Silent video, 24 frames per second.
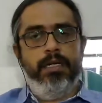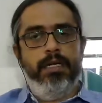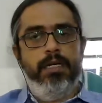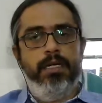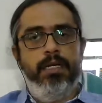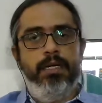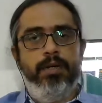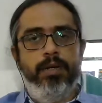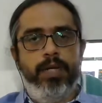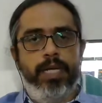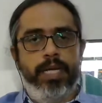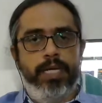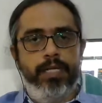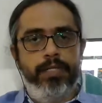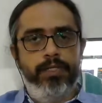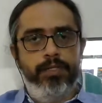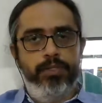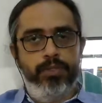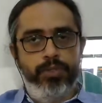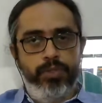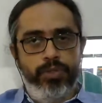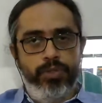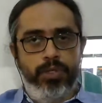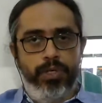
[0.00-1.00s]
Okay,
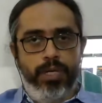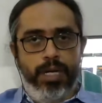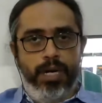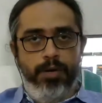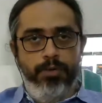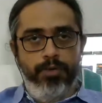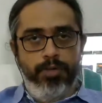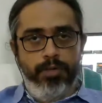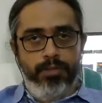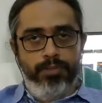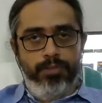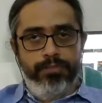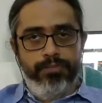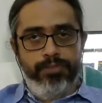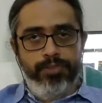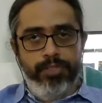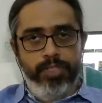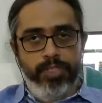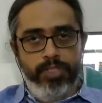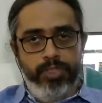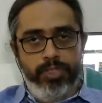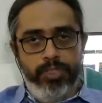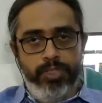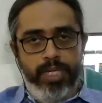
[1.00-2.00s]
so out of
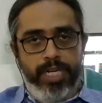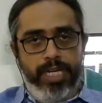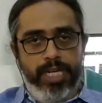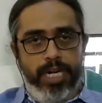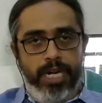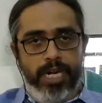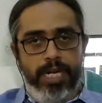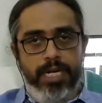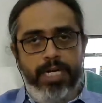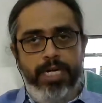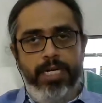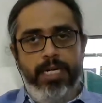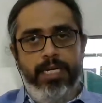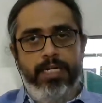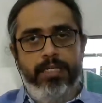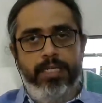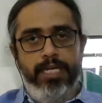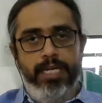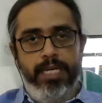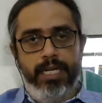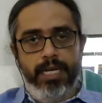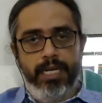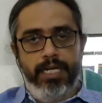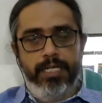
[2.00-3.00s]
these three
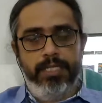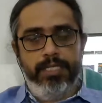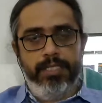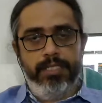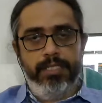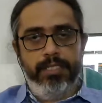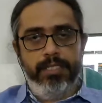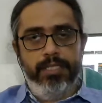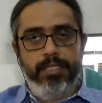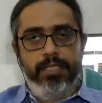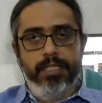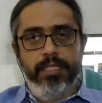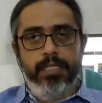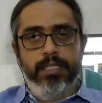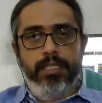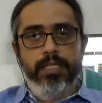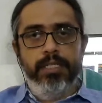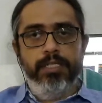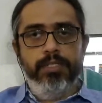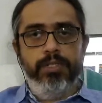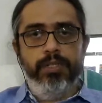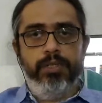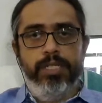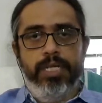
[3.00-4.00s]
kinds,
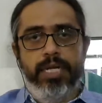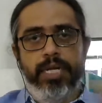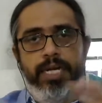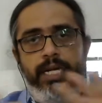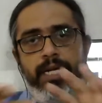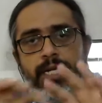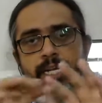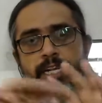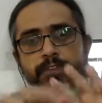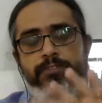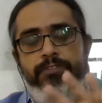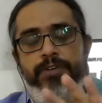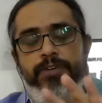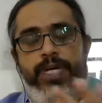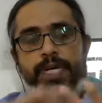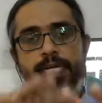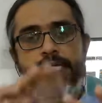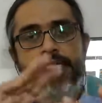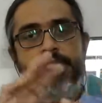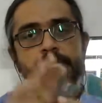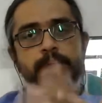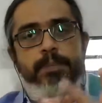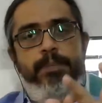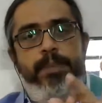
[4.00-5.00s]
so they differ in
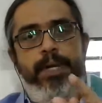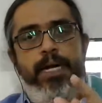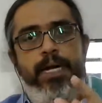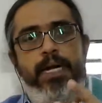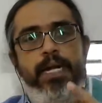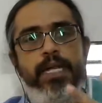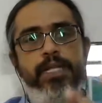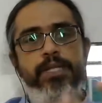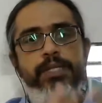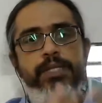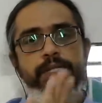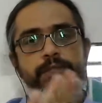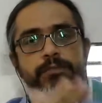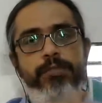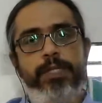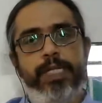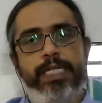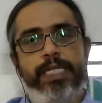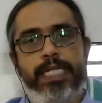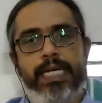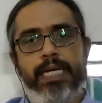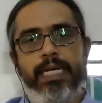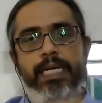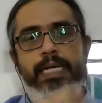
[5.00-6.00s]
sepal length,
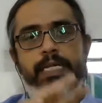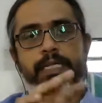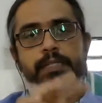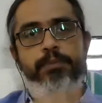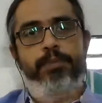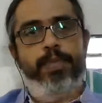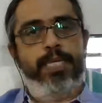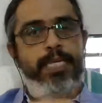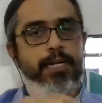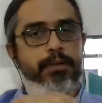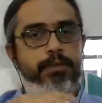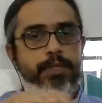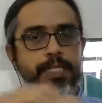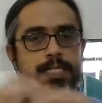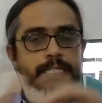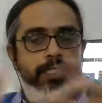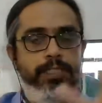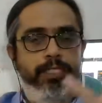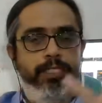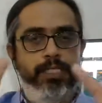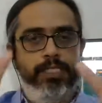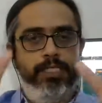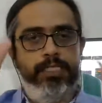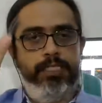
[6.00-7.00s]
petal width.
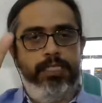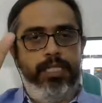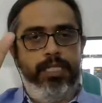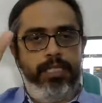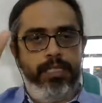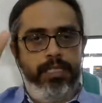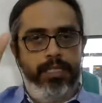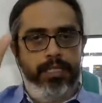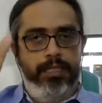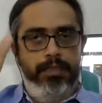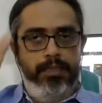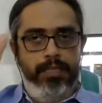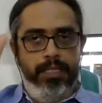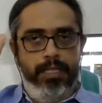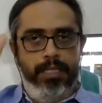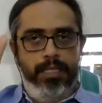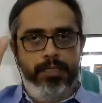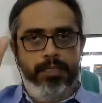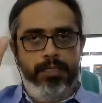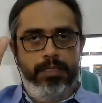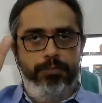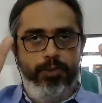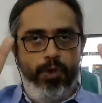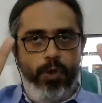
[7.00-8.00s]
See, these are
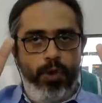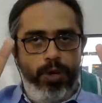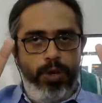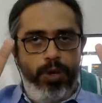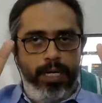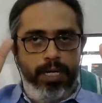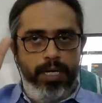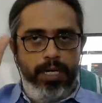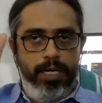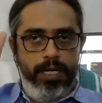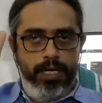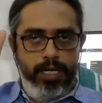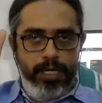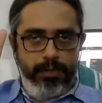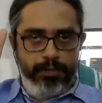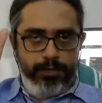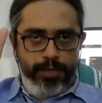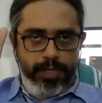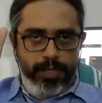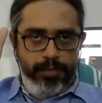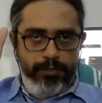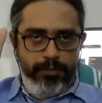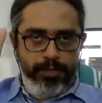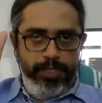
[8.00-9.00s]
the 4
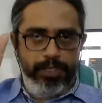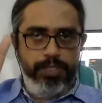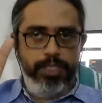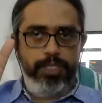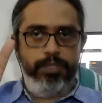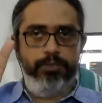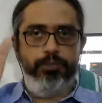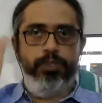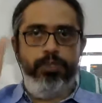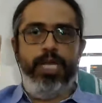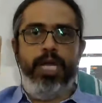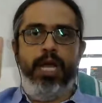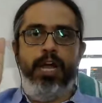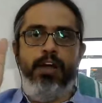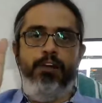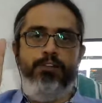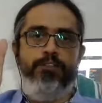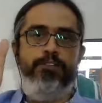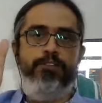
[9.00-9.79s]
different features we have.